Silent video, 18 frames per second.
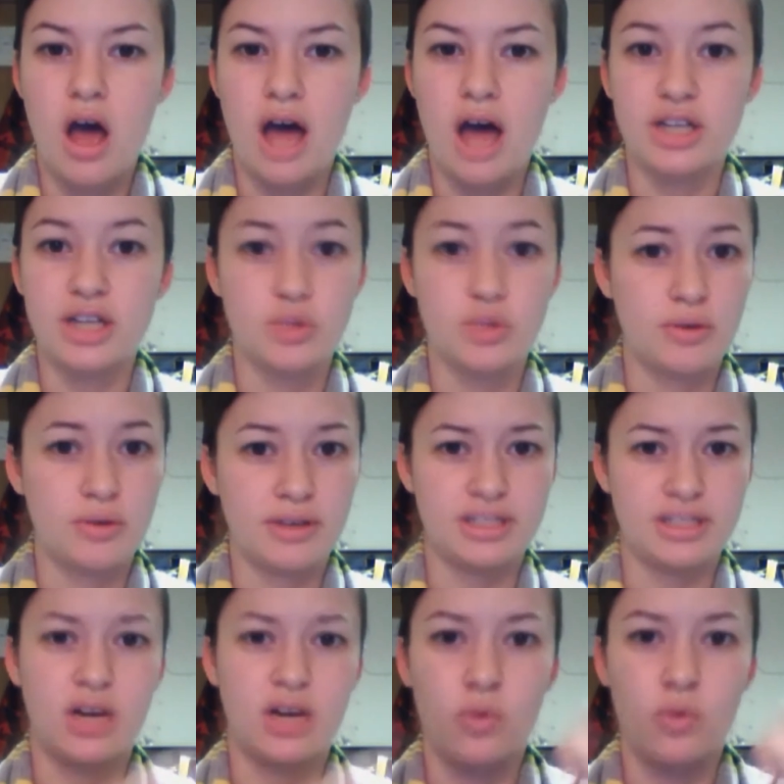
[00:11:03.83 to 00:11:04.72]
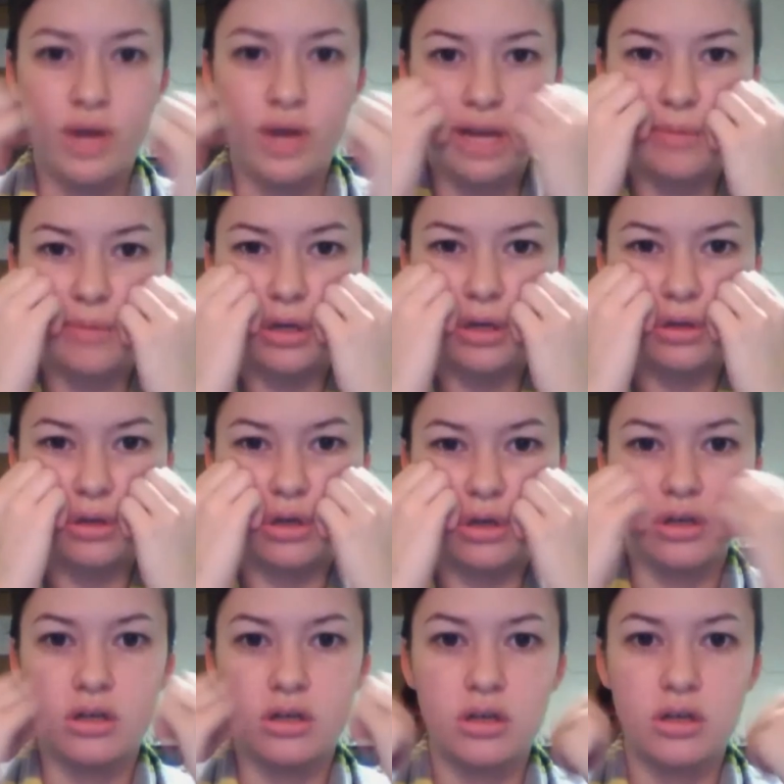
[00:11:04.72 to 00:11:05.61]
I just realized how red I might
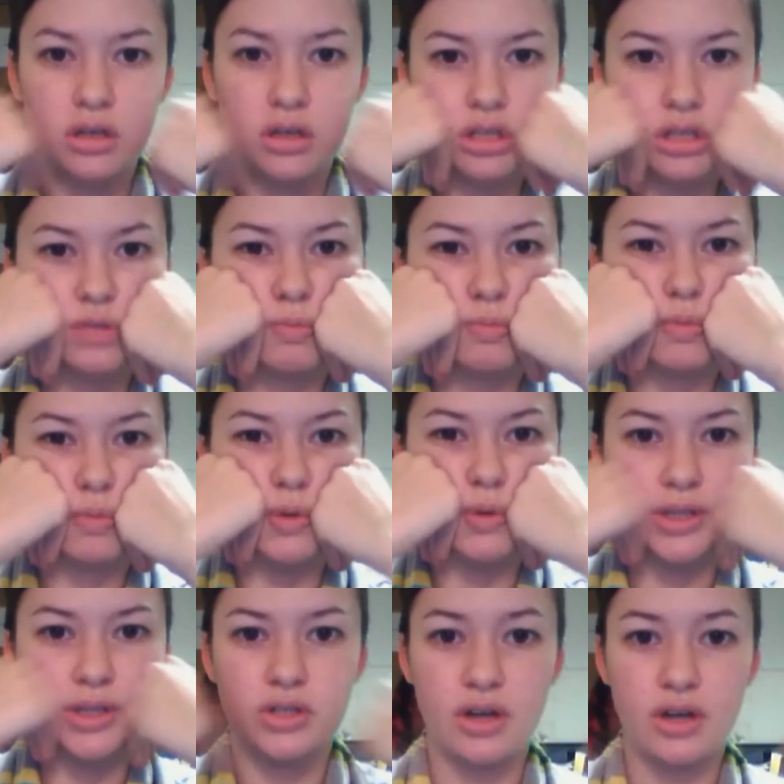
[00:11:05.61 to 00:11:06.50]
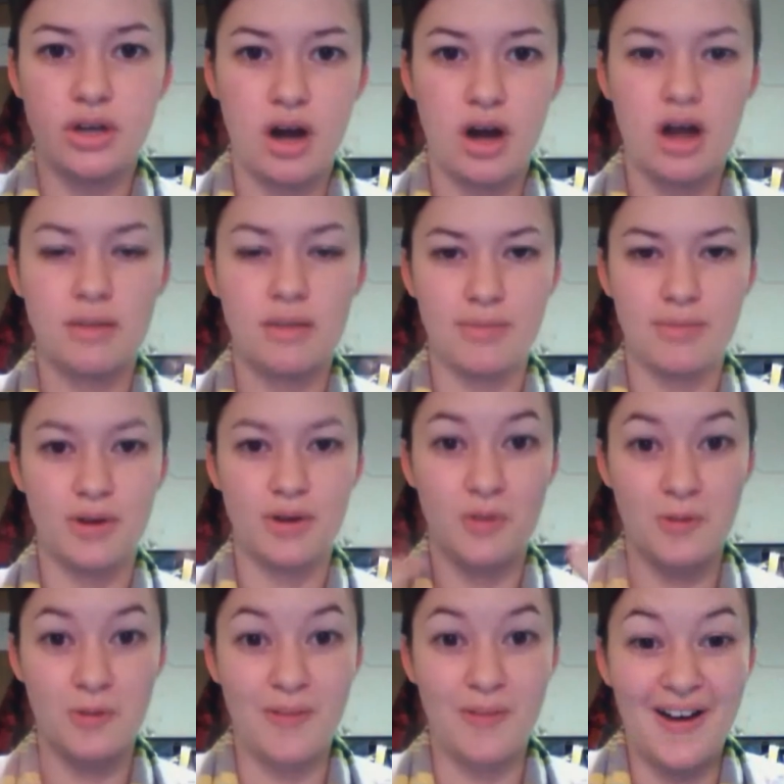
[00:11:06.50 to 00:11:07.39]
look. It's sweltering hot in my
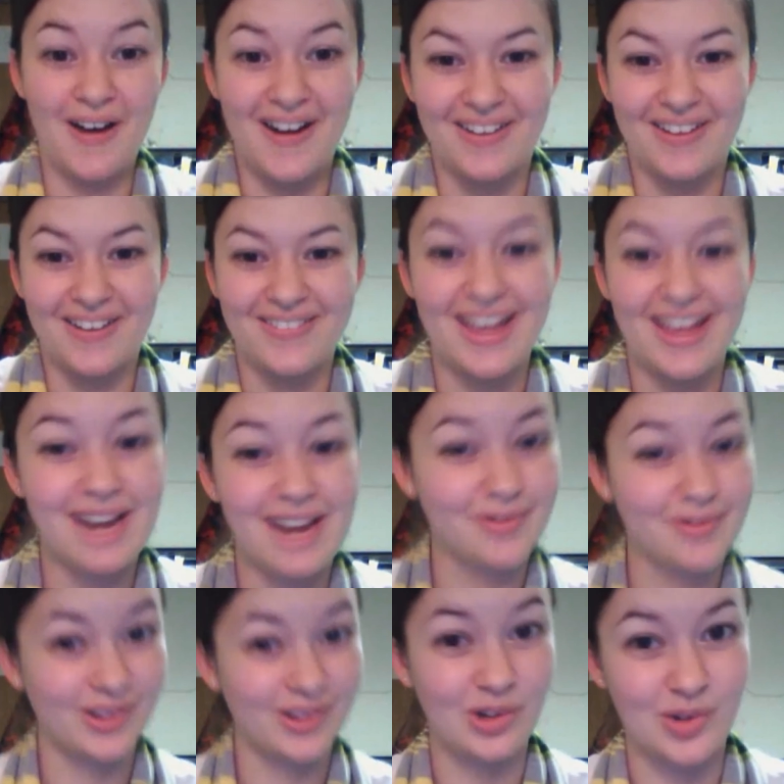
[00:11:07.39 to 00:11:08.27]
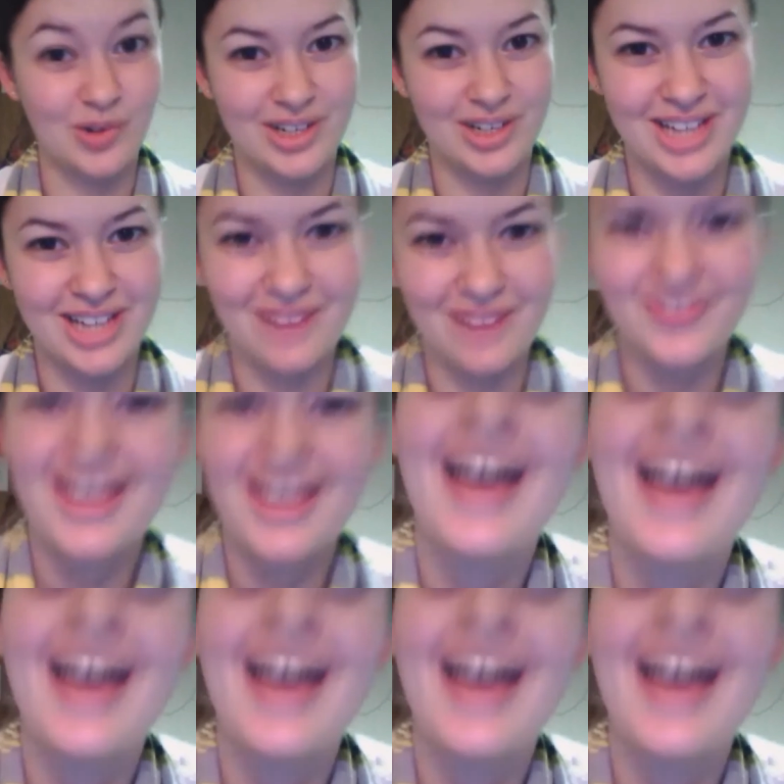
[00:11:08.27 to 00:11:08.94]
room, and I'm a little worked up.